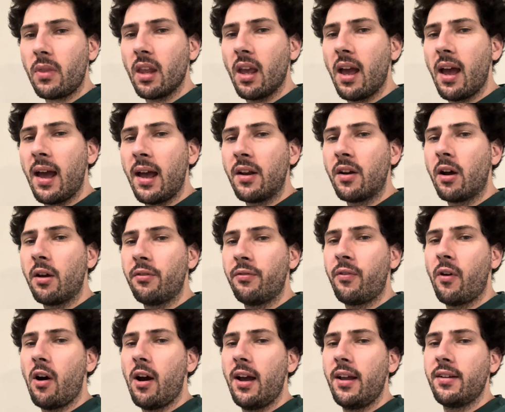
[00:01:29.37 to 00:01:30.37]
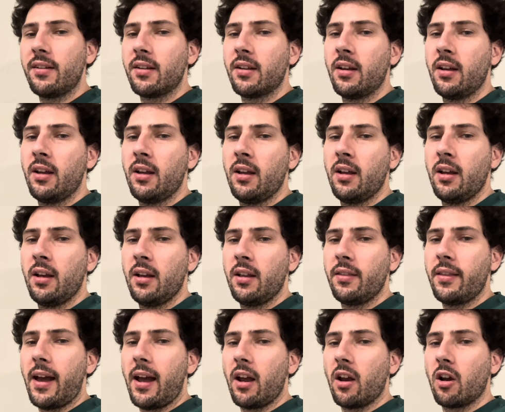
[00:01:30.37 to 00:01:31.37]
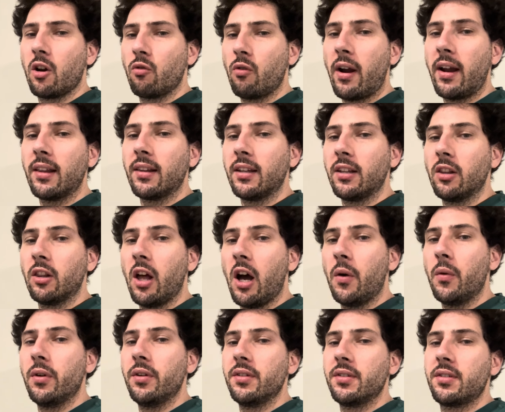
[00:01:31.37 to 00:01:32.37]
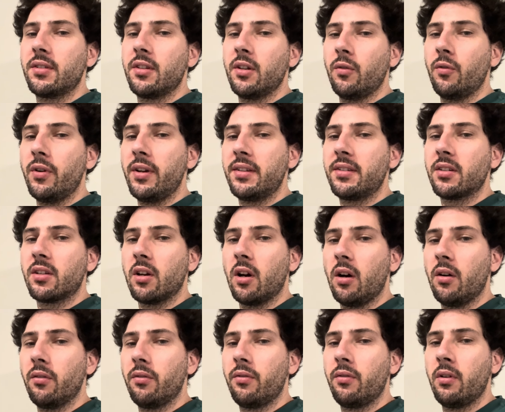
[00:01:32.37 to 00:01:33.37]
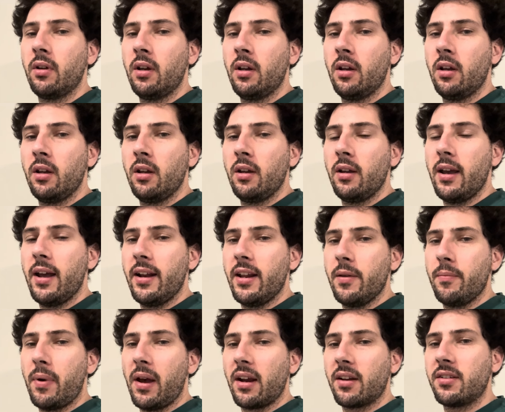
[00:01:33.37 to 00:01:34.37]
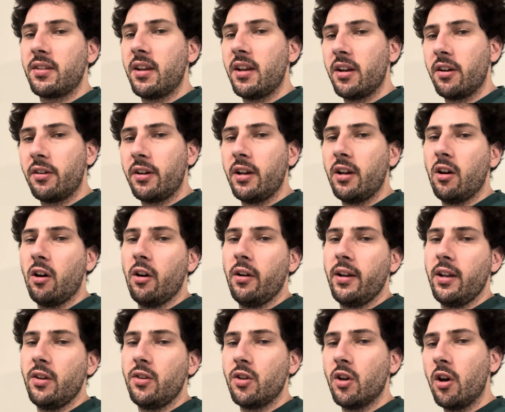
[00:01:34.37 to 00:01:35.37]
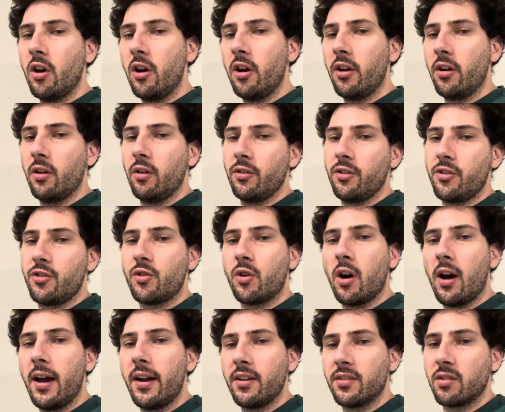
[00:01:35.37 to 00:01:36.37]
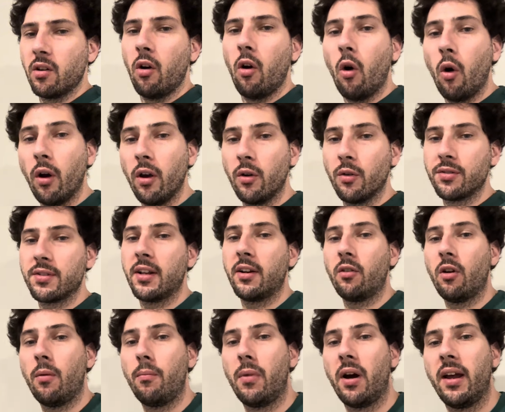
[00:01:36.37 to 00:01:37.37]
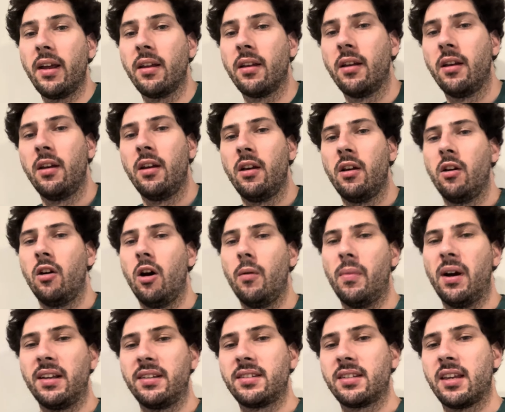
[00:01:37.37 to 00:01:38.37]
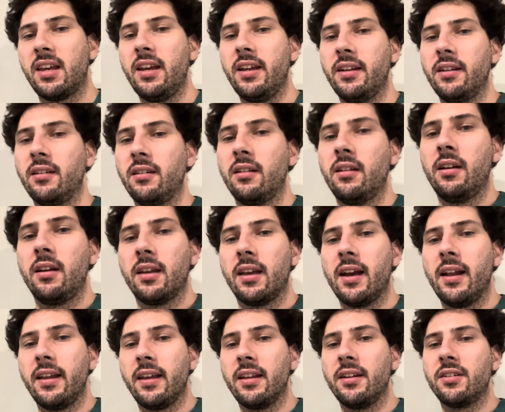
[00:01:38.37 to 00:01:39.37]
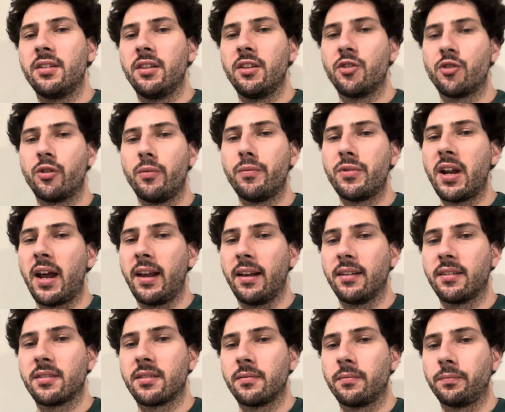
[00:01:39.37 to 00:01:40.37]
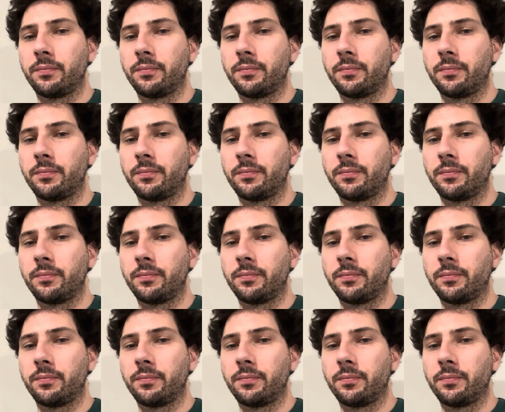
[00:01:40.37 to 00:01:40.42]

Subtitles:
And I find that greatly lowers the risk of any bacteria or any dirt or detritus or oils that are on my skin getting into the shrimp tanks.